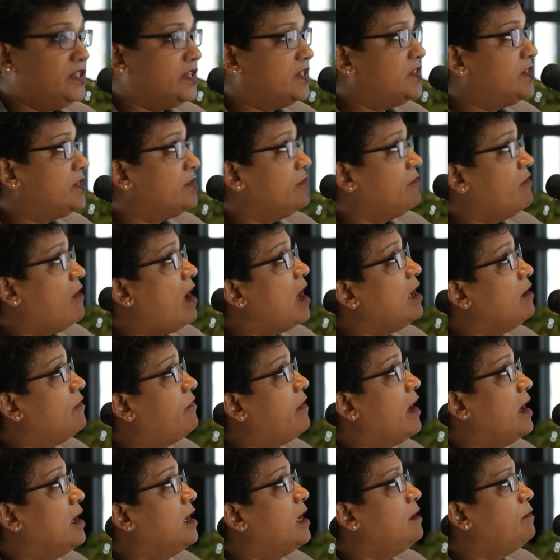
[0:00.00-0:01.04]
just one
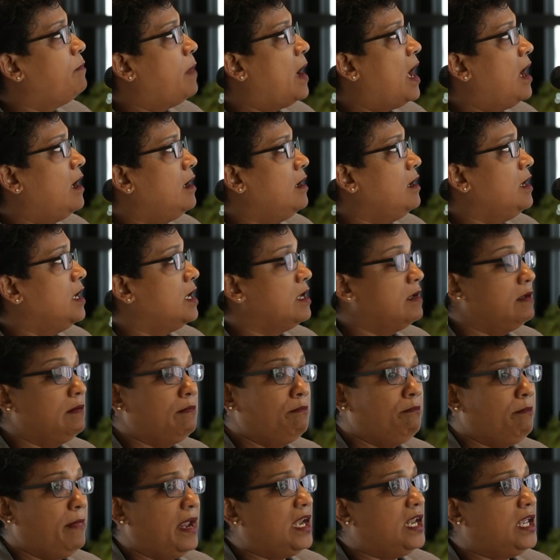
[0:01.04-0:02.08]
fungal partner,
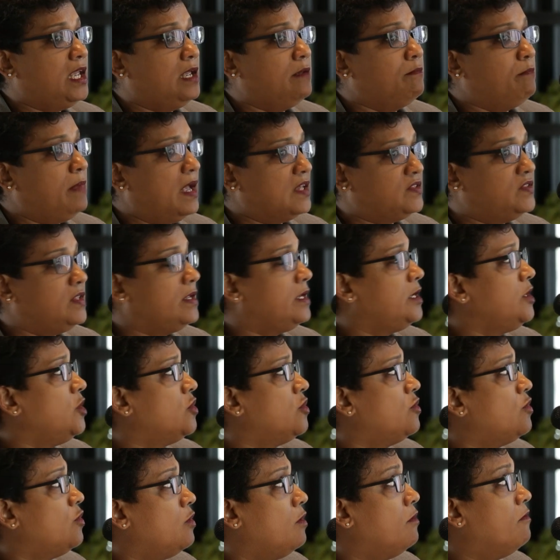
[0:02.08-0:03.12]
many
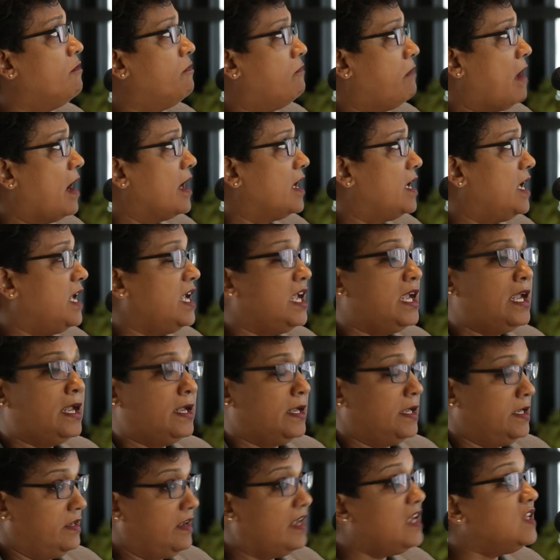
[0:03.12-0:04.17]
basidio fungi
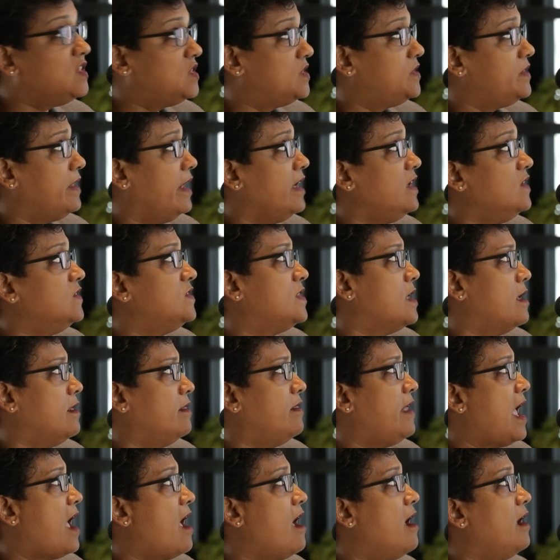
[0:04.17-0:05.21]
yeast cells are
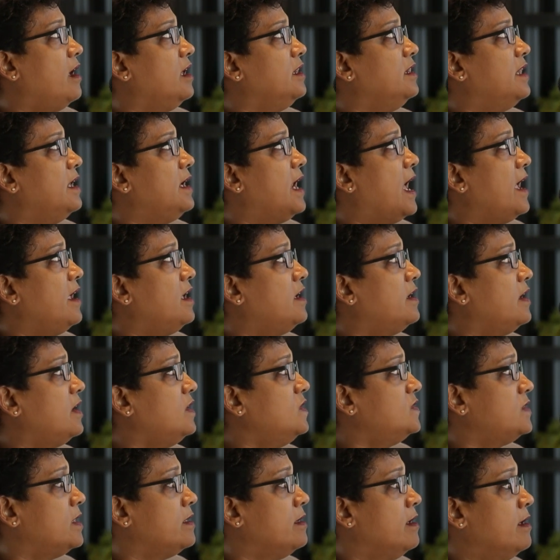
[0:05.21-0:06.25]
there in the
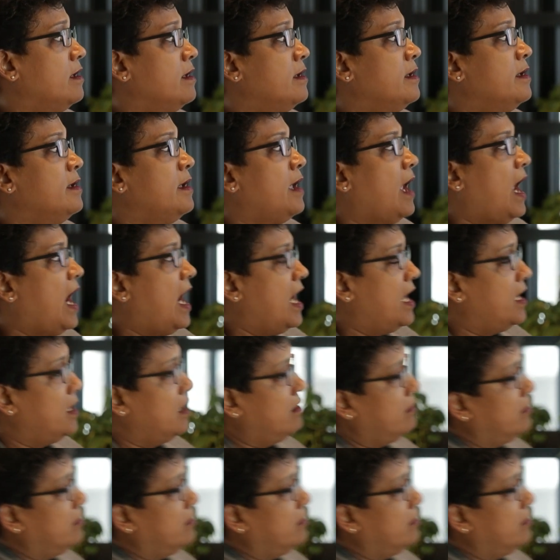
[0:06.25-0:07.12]
lichens. And